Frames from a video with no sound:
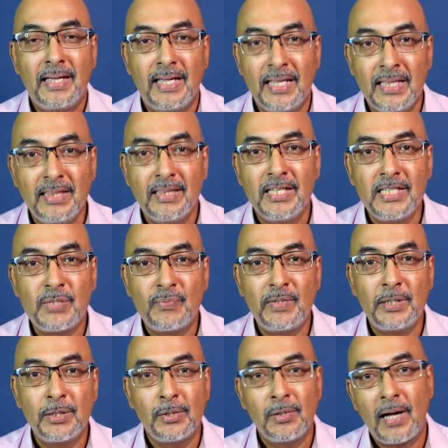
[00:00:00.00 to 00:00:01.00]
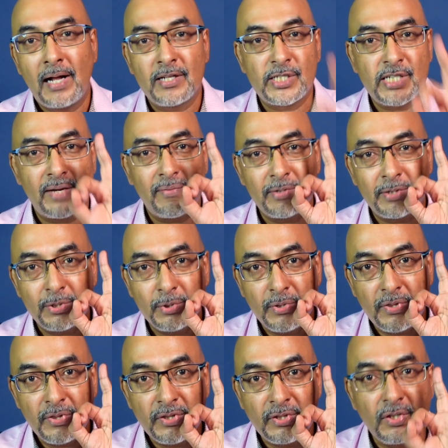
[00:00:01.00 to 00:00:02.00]
In this video, I'll share with you
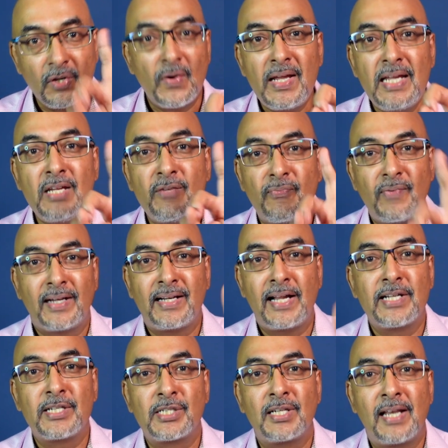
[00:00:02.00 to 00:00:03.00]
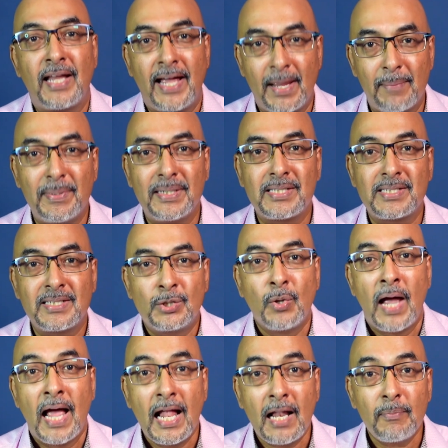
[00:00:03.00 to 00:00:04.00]
3 financial habits to
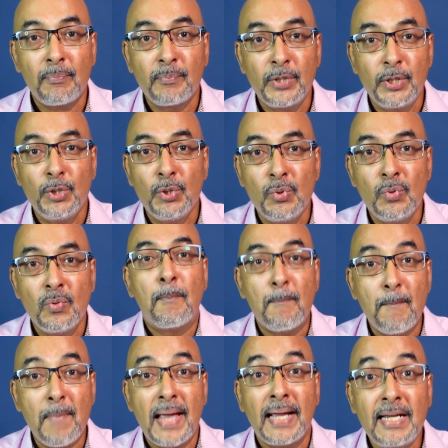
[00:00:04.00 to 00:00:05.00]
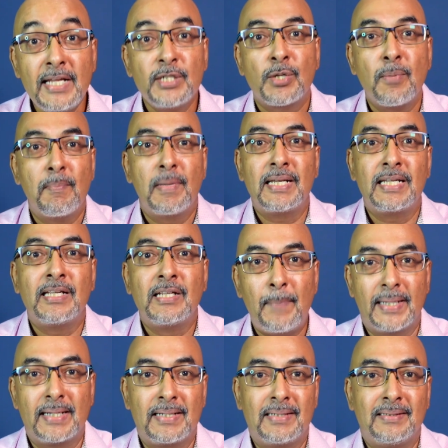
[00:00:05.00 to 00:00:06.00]
help you manage your money
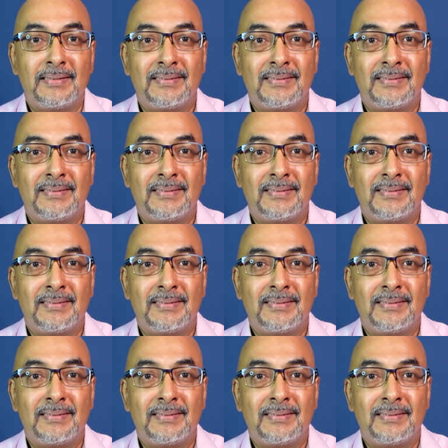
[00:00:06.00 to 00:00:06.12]
better.